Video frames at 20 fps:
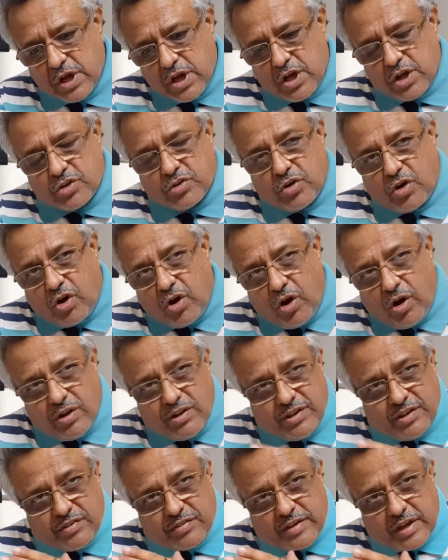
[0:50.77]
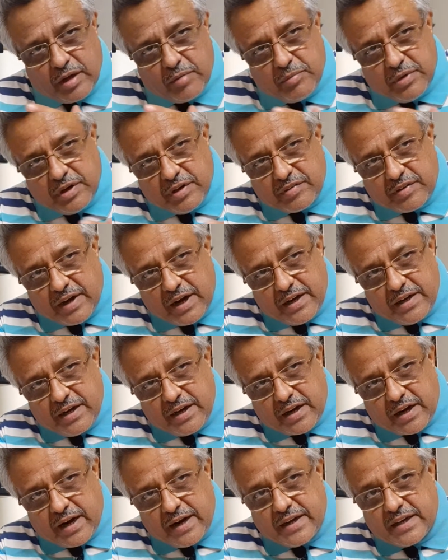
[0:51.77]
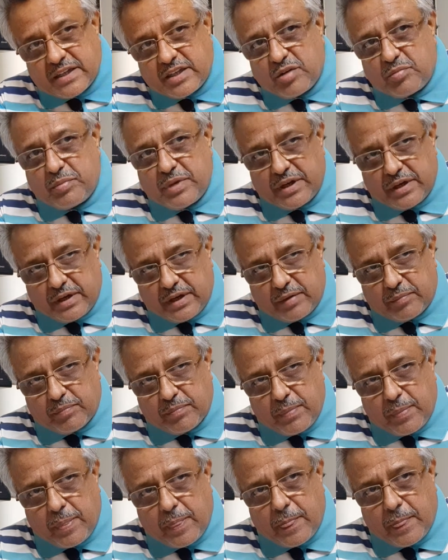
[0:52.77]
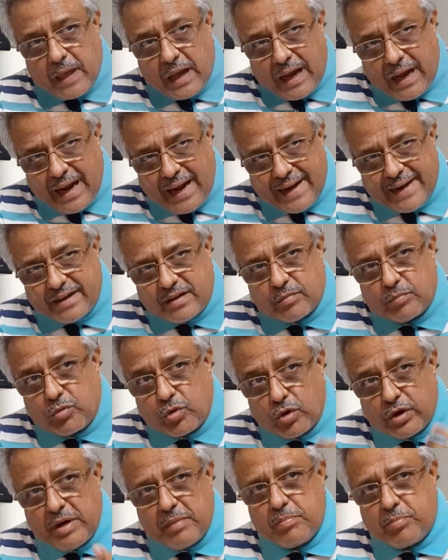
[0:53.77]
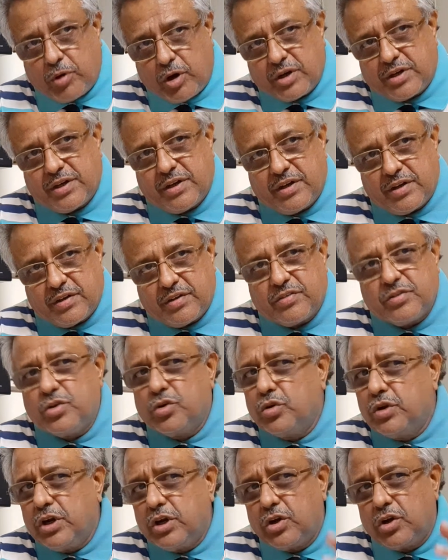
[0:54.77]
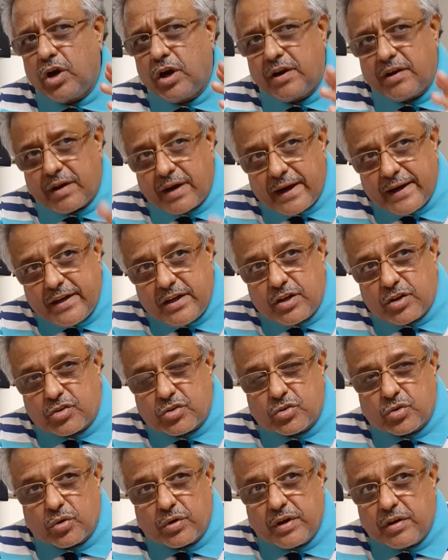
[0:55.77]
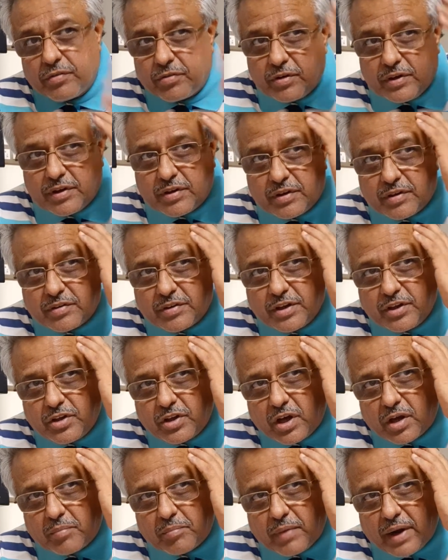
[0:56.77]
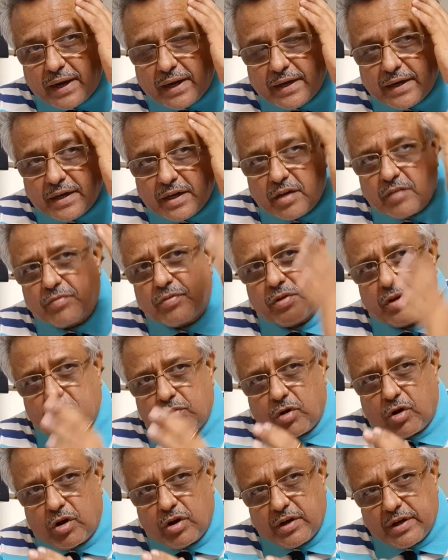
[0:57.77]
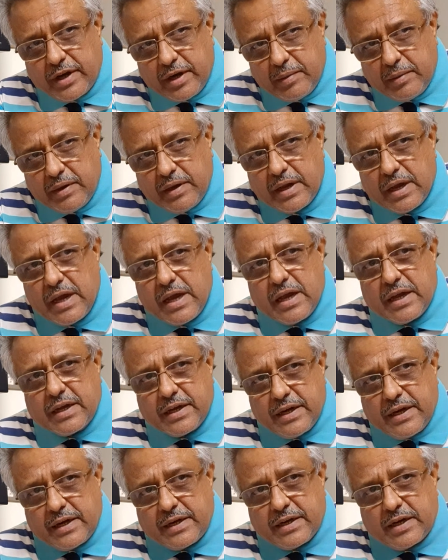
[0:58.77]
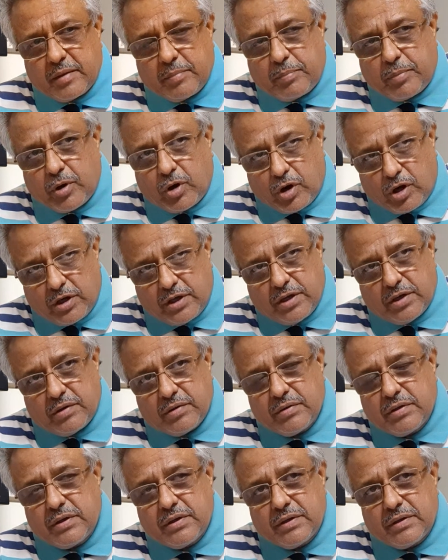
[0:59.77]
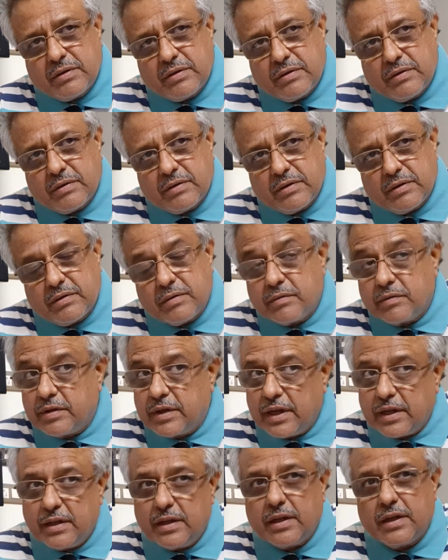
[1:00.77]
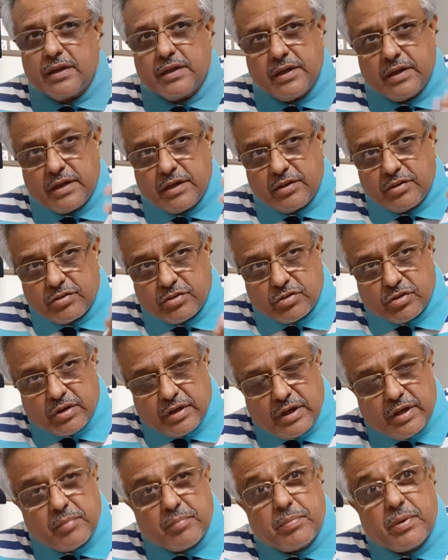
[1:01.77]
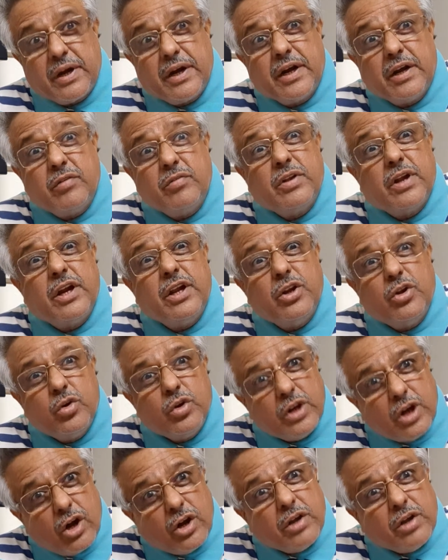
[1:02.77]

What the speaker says: So all this can be decided right at the beginning. And more important is, you need not write the story if it is in your mind. If you have already created a plot, then it is imperative that you do not